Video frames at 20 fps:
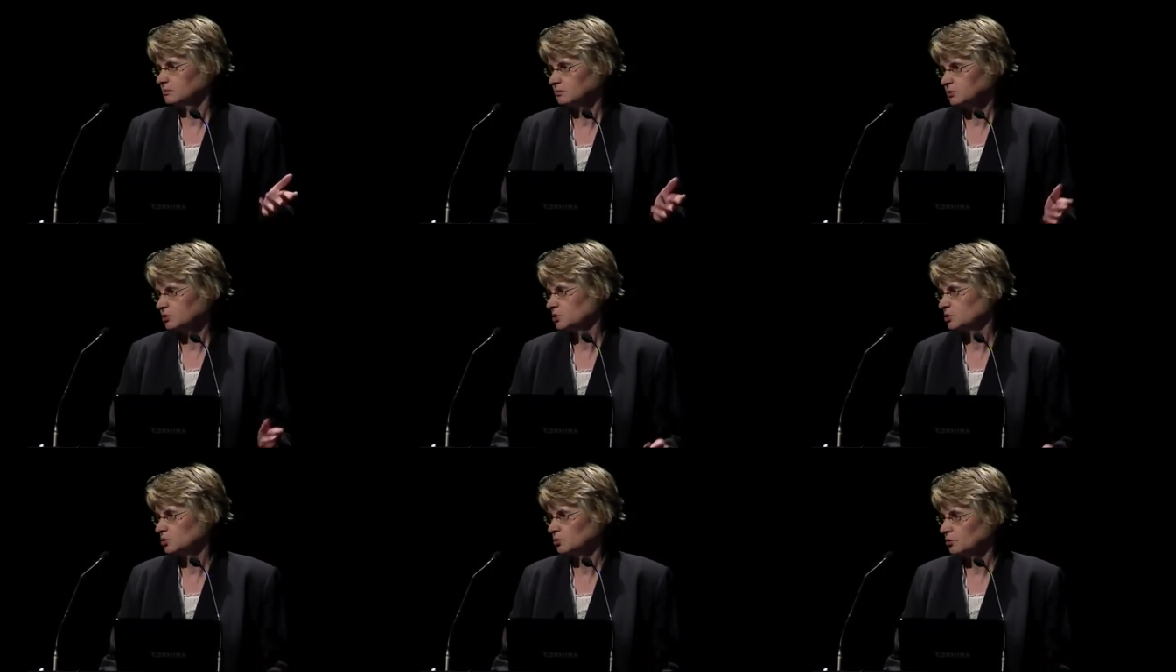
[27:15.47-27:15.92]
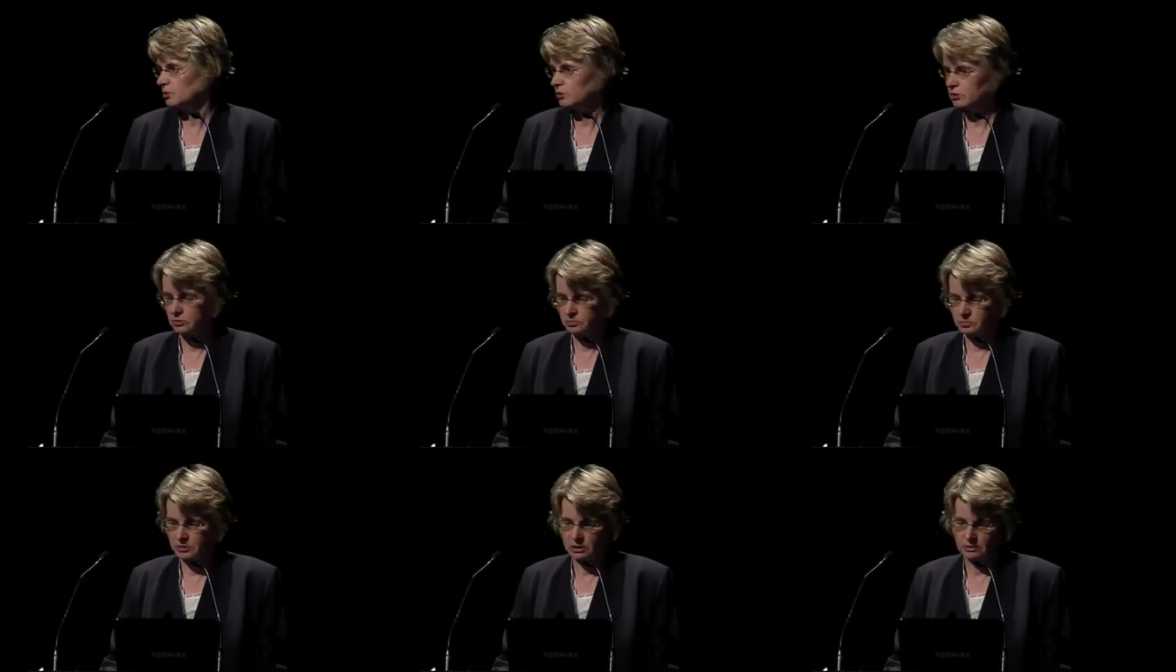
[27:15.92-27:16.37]
Sure, it
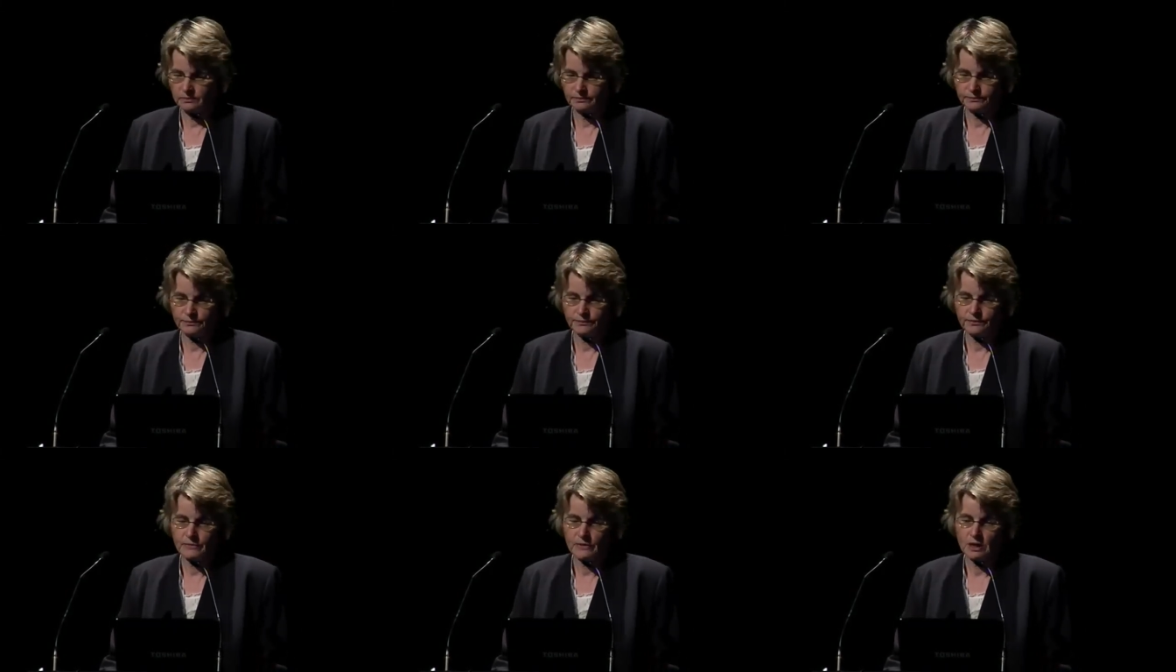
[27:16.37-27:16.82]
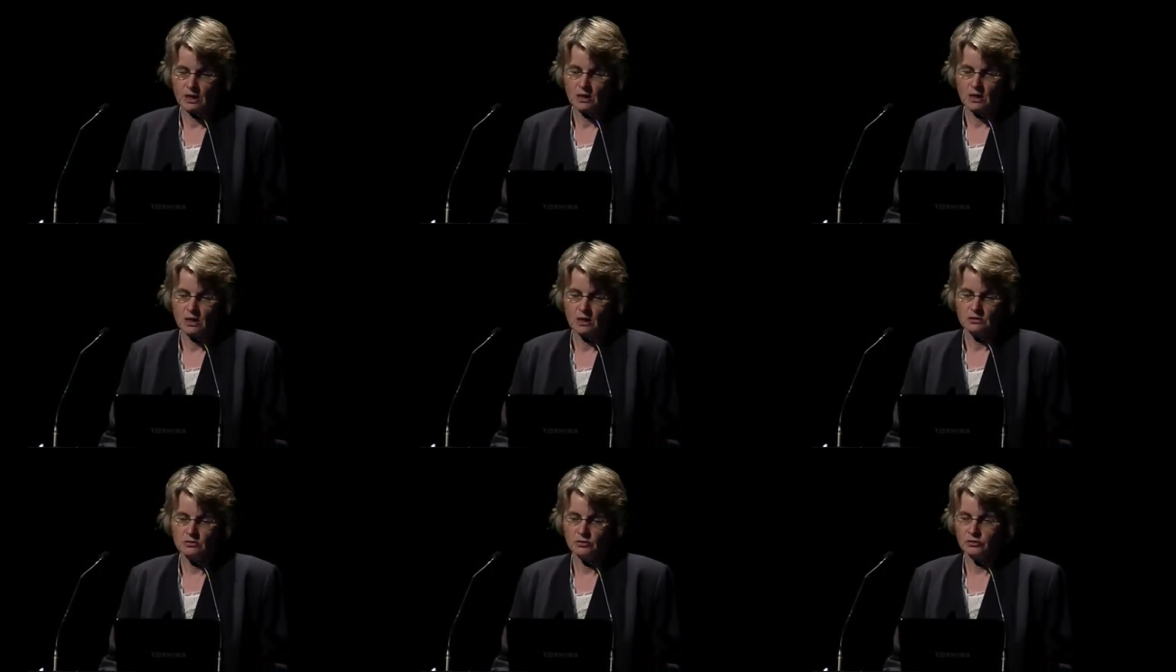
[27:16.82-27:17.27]
could be.
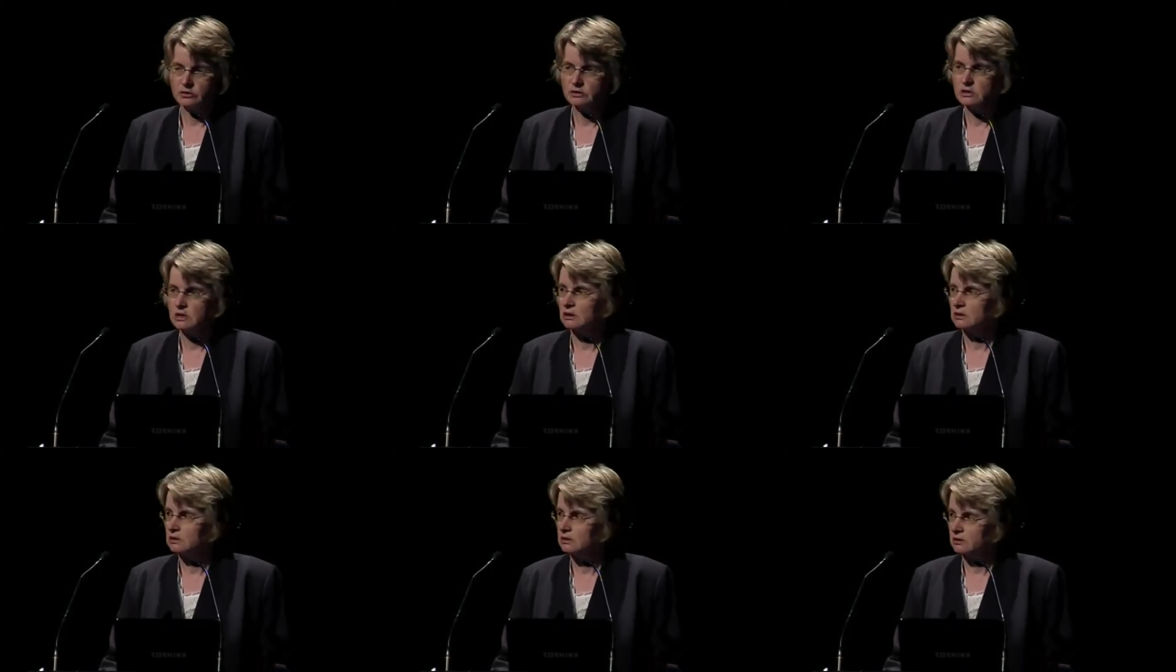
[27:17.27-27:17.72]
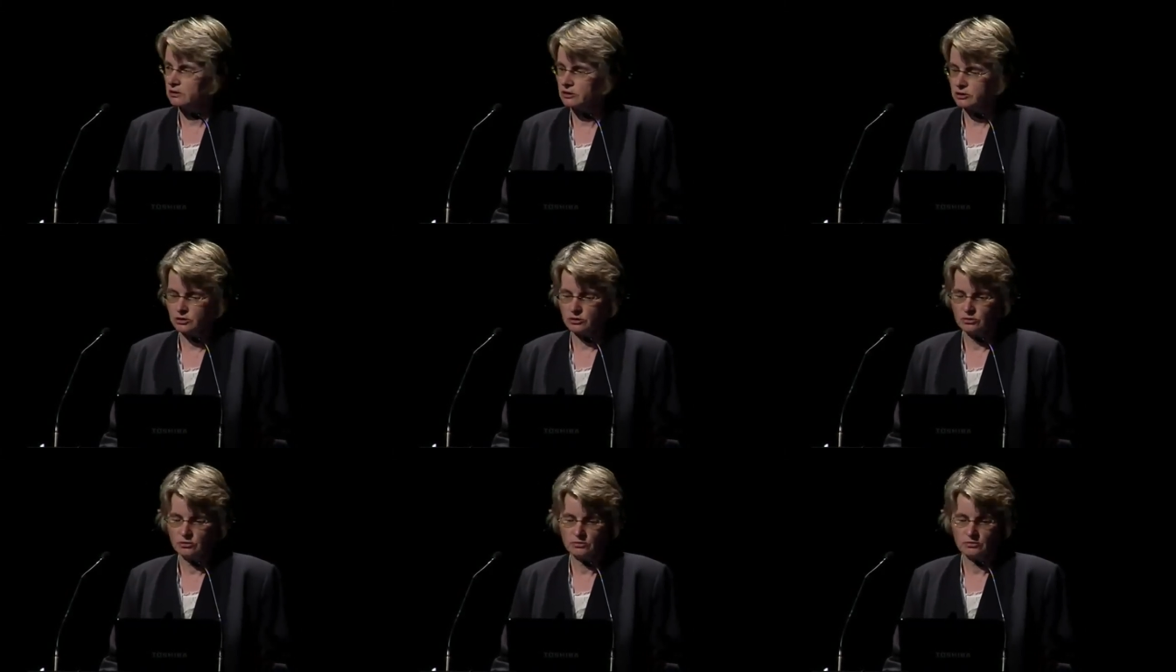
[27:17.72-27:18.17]
Not a technical
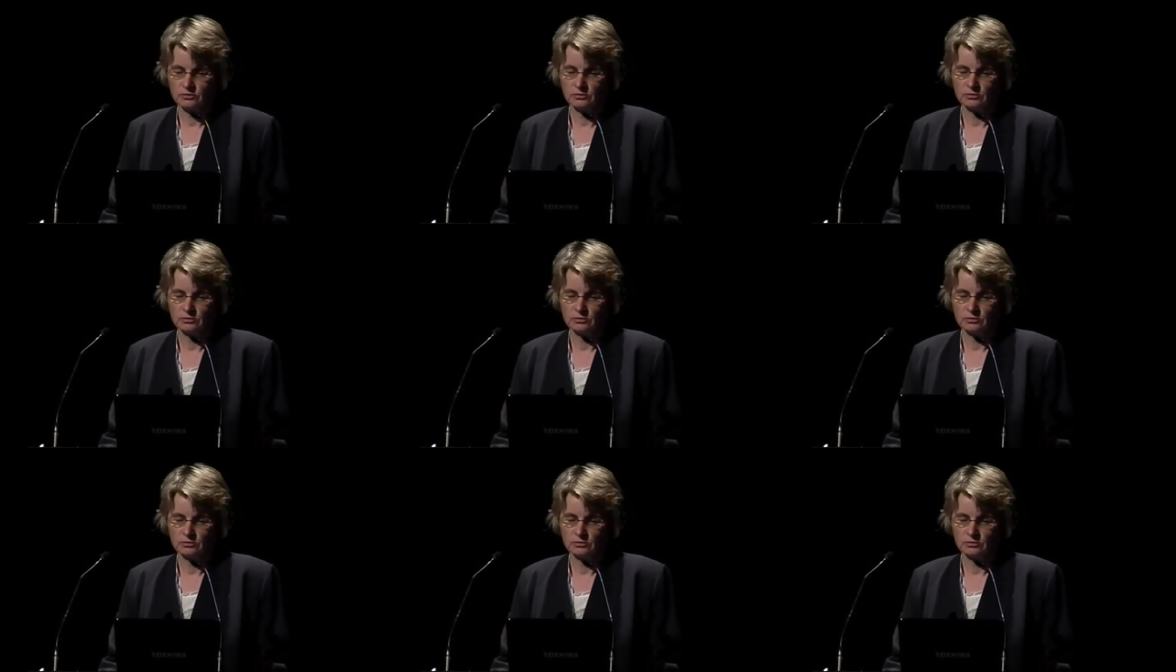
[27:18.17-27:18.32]
issue.